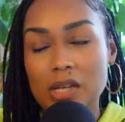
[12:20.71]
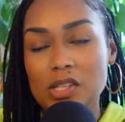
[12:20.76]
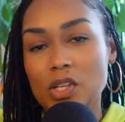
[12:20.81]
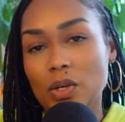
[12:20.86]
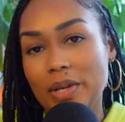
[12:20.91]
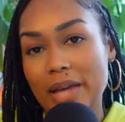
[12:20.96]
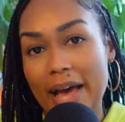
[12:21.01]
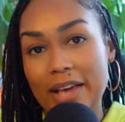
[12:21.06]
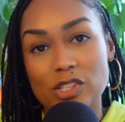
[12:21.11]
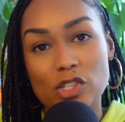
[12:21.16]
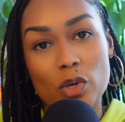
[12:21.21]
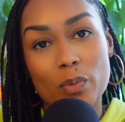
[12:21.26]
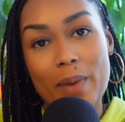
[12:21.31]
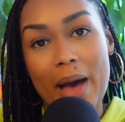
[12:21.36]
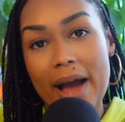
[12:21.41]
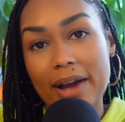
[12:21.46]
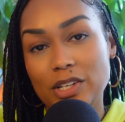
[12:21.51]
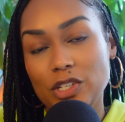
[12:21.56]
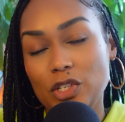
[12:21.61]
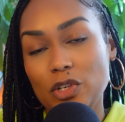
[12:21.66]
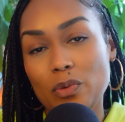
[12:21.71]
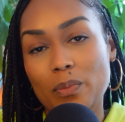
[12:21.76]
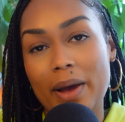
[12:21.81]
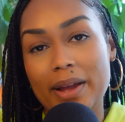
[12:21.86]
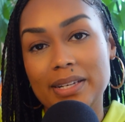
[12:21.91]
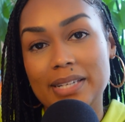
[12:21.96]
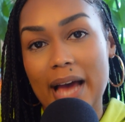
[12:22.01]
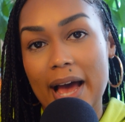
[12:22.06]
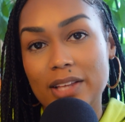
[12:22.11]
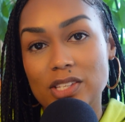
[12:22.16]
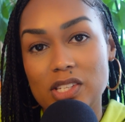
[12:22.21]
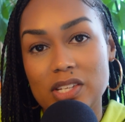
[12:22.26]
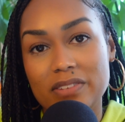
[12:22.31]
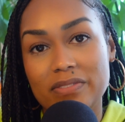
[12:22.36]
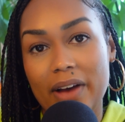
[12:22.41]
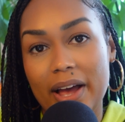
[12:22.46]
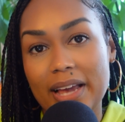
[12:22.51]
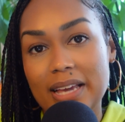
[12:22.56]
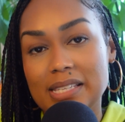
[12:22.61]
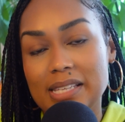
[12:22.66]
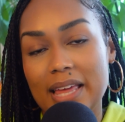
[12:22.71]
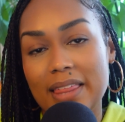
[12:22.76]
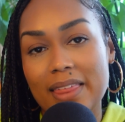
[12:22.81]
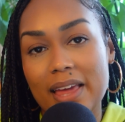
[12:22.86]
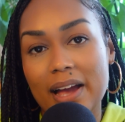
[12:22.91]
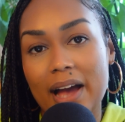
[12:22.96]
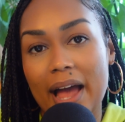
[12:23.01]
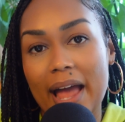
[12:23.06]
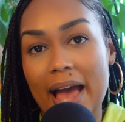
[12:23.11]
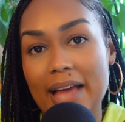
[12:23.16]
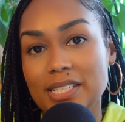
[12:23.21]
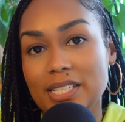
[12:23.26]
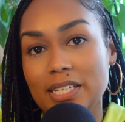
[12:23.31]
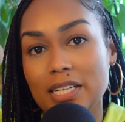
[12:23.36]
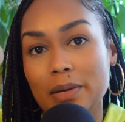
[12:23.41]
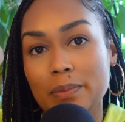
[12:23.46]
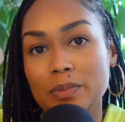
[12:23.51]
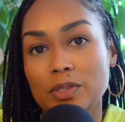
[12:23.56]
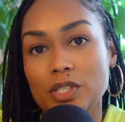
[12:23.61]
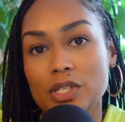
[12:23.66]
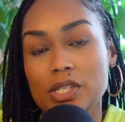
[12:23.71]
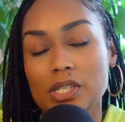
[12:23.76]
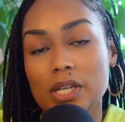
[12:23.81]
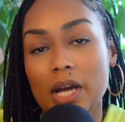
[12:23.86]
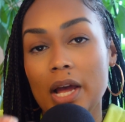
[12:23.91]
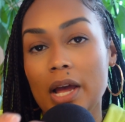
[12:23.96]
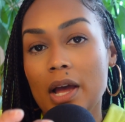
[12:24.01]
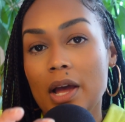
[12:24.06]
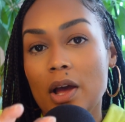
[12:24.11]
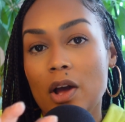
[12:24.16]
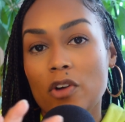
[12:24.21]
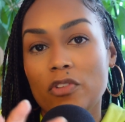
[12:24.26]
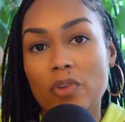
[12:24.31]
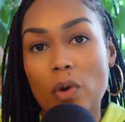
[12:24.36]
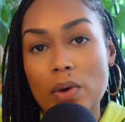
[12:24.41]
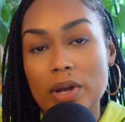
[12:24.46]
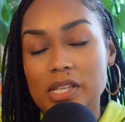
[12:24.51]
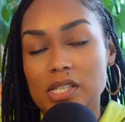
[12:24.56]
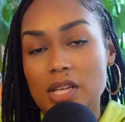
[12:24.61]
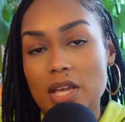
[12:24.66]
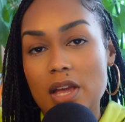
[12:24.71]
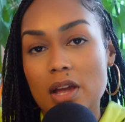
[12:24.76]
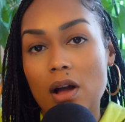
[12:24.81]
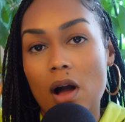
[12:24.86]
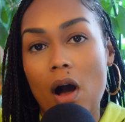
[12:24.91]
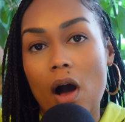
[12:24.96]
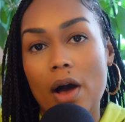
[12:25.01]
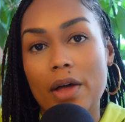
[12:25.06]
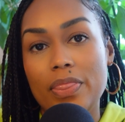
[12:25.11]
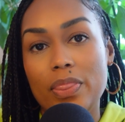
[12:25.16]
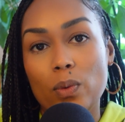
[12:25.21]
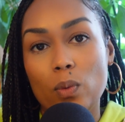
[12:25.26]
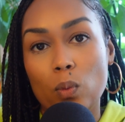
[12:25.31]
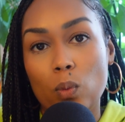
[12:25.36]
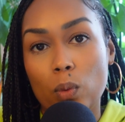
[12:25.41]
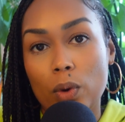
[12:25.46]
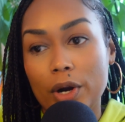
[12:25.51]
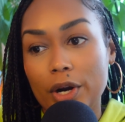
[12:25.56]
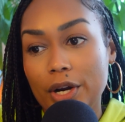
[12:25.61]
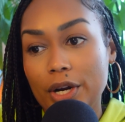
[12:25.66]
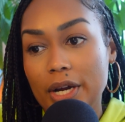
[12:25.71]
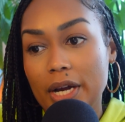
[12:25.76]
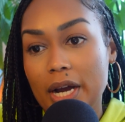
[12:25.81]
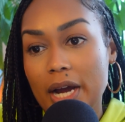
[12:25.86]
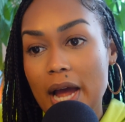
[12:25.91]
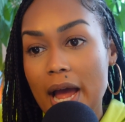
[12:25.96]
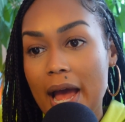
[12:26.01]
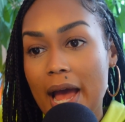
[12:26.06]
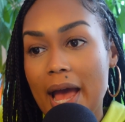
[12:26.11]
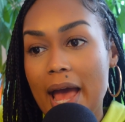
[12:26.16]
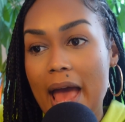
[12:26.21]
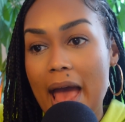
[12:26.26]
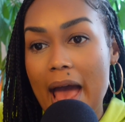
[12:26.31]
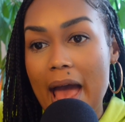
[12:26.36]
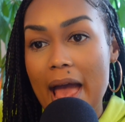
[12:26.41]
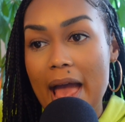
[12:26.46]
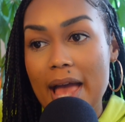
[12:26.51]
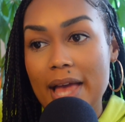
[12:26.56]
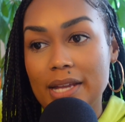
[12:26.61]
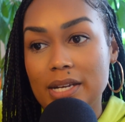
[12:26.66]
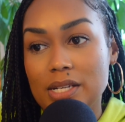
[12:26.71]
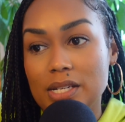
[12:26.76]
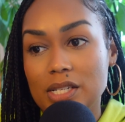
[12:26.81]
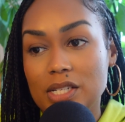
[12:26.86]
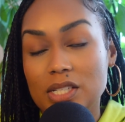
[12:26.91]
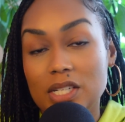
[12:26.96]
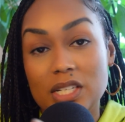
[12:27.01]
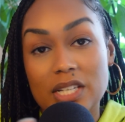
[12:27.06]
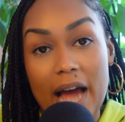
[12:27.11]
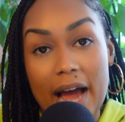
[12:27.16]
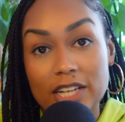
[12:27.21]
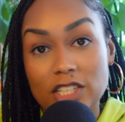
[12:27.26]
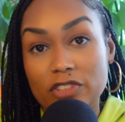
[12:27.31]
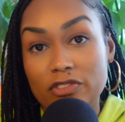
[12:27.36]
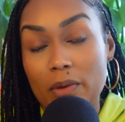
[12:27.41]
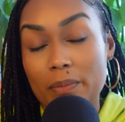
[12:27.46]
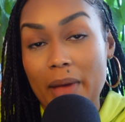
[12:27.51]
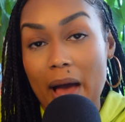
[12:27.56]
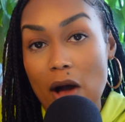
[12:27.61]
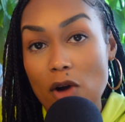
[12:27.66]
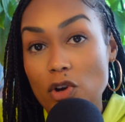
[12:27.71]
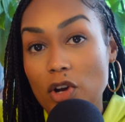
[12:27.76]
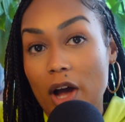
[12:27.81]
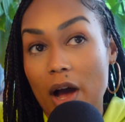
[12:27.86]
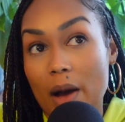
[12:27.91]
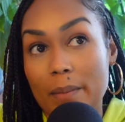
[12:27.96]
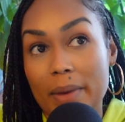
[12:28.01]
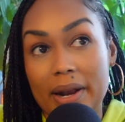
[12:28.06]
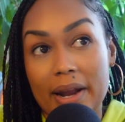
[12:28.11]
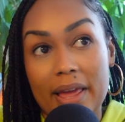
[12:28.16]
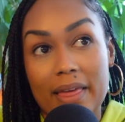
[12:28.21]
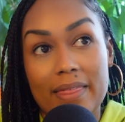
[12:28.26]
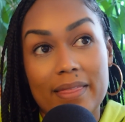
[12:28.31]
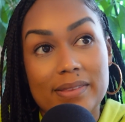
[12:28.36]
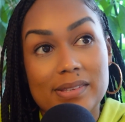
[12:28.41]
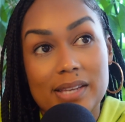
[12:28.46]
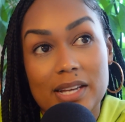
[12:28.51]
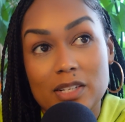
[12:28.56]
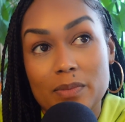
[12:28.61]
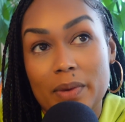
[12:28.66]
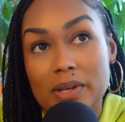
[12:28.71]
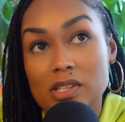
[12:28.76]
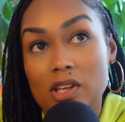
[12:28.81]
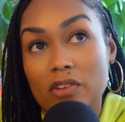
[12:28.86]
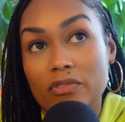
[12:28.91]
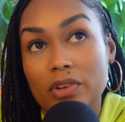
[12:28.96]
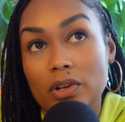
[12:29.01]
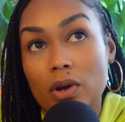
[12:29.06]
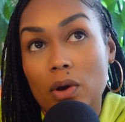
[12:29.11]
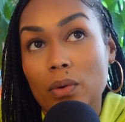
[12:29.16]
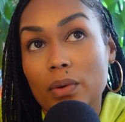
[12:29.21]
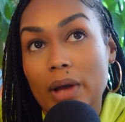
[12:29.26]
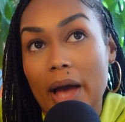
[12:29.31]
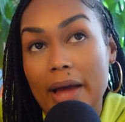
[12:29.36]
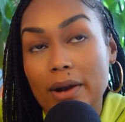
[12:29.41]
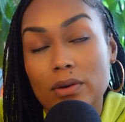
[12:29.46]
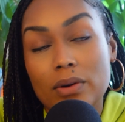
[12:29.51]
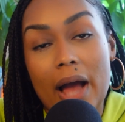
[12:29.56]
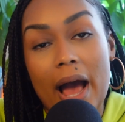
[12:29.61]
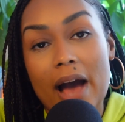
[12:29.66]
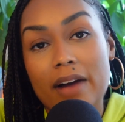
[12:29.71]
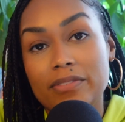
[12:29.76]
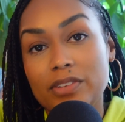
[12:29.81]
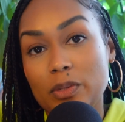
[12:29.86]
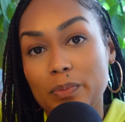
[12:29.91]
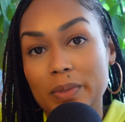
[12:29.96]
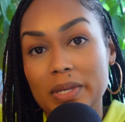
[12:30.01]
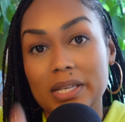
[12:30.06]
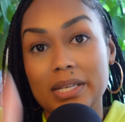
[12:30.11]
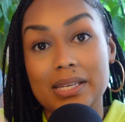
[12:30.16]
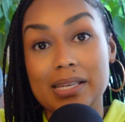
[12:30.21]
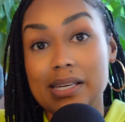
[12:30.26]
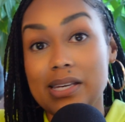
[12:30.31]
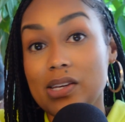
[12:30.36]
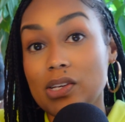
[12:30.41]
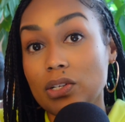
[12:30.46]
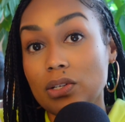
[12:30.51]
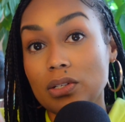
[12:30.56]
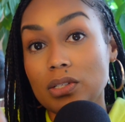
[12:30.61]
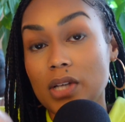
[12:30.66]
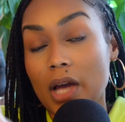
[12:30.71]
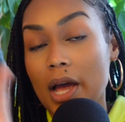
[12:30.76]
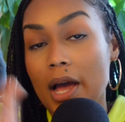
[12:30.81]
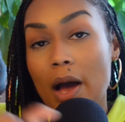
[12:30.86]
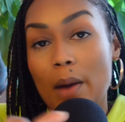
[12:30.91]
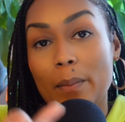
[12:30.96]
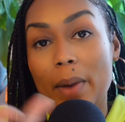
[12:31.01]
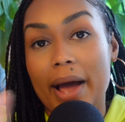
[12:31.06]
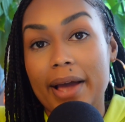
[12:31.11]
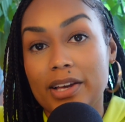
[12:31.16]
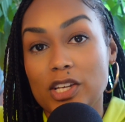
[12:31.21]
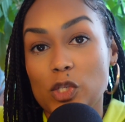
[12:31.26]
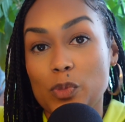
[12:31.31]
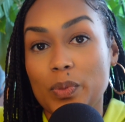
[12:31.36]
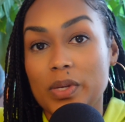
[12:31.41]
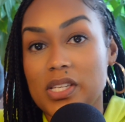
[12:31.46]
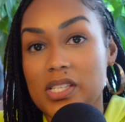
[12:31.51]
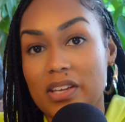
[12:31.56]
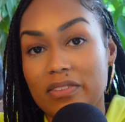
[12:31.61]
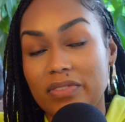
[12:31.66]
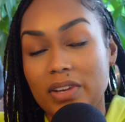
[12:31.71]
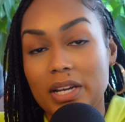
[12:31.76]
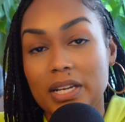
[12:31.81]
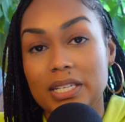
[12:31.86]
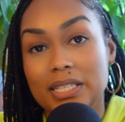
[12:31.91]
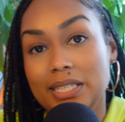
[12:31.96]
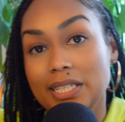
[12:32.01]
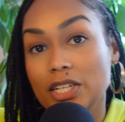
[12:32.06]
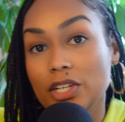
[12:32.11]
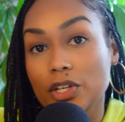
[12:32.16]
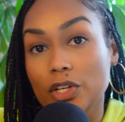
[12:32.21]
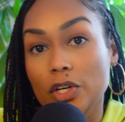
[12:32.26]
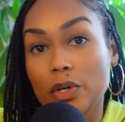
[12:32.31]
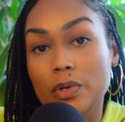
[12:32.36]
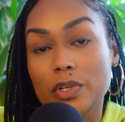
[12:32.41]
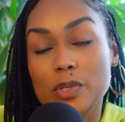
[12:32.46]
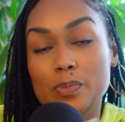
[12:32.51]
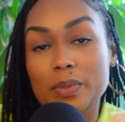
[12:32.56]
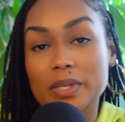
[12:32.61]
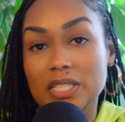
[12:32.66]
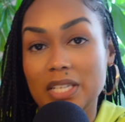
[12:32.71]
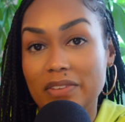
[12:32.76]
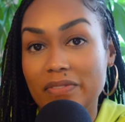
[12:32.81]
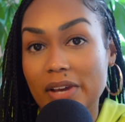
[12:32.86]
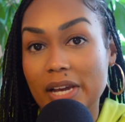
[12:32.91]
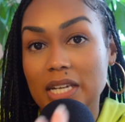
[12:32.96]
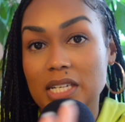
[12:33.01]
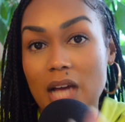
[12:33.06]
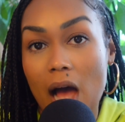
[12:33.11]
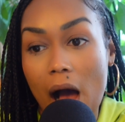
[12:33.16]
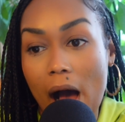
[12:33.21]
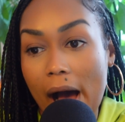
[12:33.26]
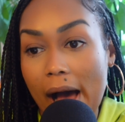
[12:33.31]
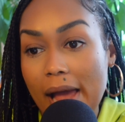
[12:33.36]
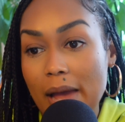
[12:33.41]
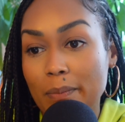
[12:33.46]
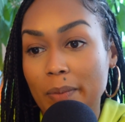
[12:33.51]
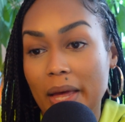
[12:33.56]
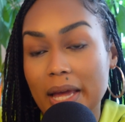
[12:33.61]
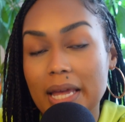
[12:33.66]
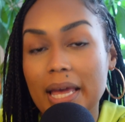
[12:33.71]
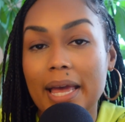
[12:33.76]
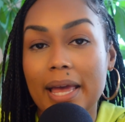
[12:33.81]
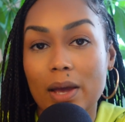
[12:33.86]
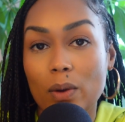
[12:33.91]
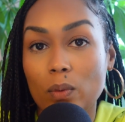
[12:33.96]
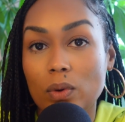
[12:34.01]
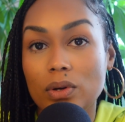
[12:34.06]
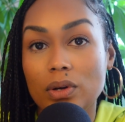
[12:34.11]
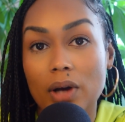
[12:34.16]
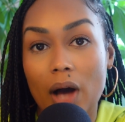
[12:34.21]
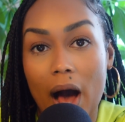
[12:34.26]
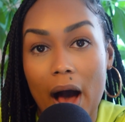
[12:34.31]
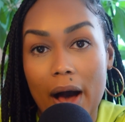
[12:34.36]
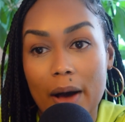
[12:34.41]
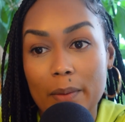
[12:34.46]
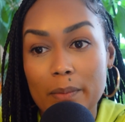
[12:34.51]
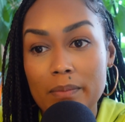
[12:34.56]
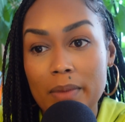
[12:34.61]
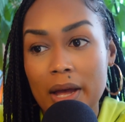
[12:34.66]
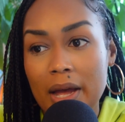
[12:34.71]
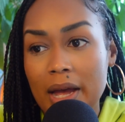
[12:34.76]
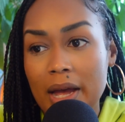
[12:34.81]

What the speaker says: So yeah, so back to my dad's advice, I think I ended up just focusing on the work and detaching from the outcome. And I said to myself, you know, I don't have to be healed by a specific year or a specific time. Like it will come.